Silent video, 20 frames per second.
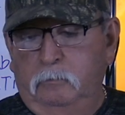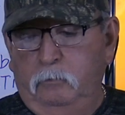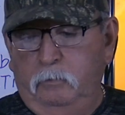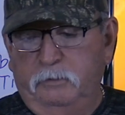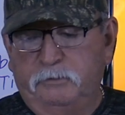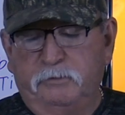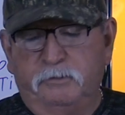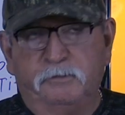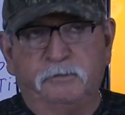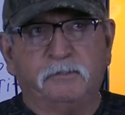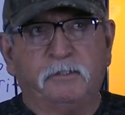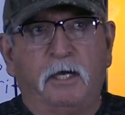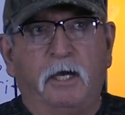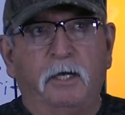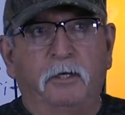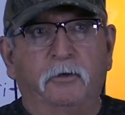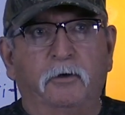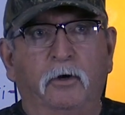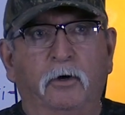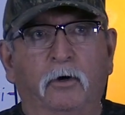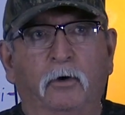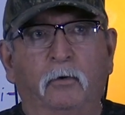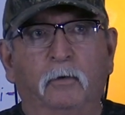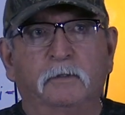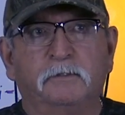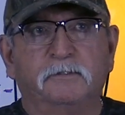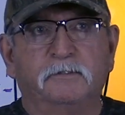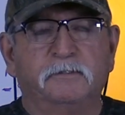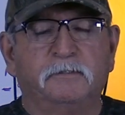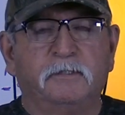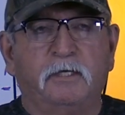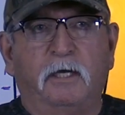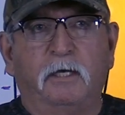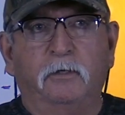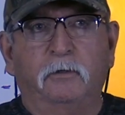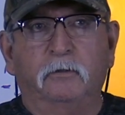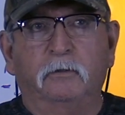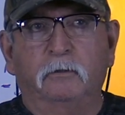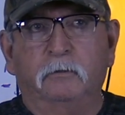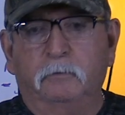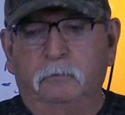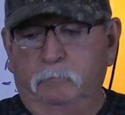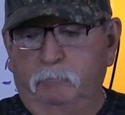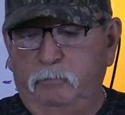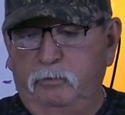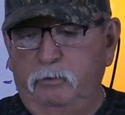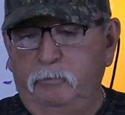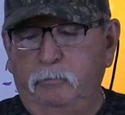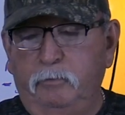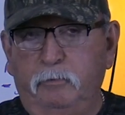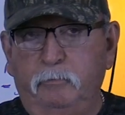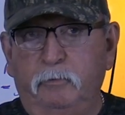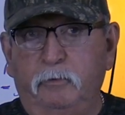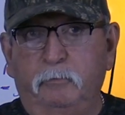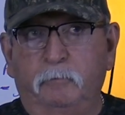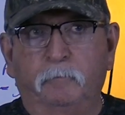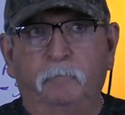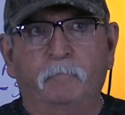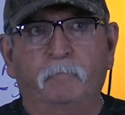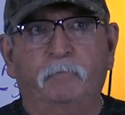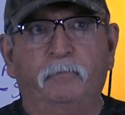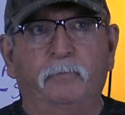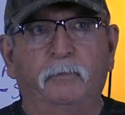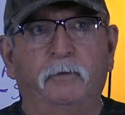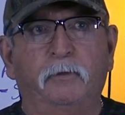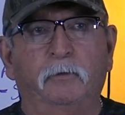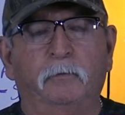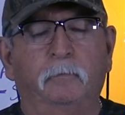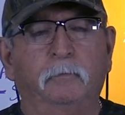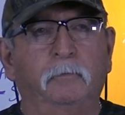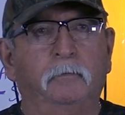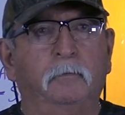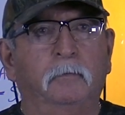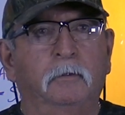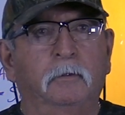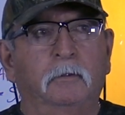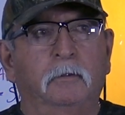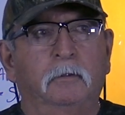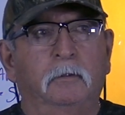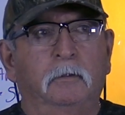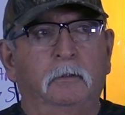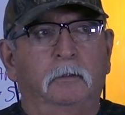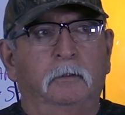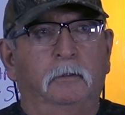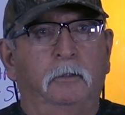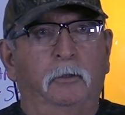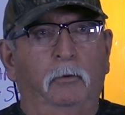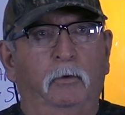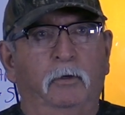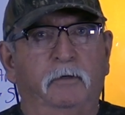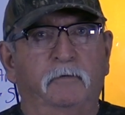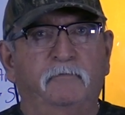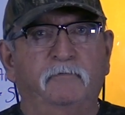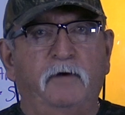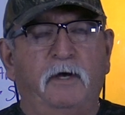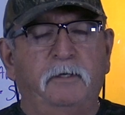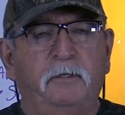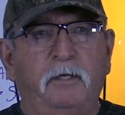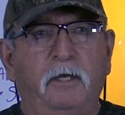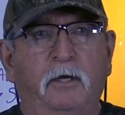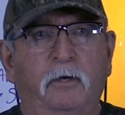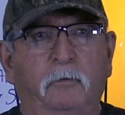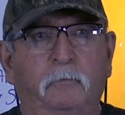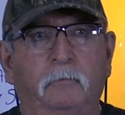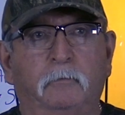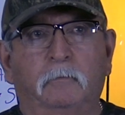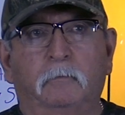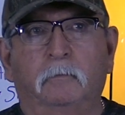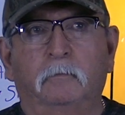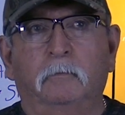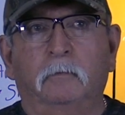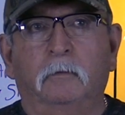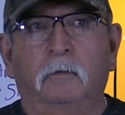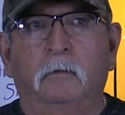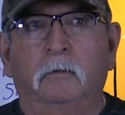what's this guy know? What's this guy know? Boom, boom, boom. They want to find out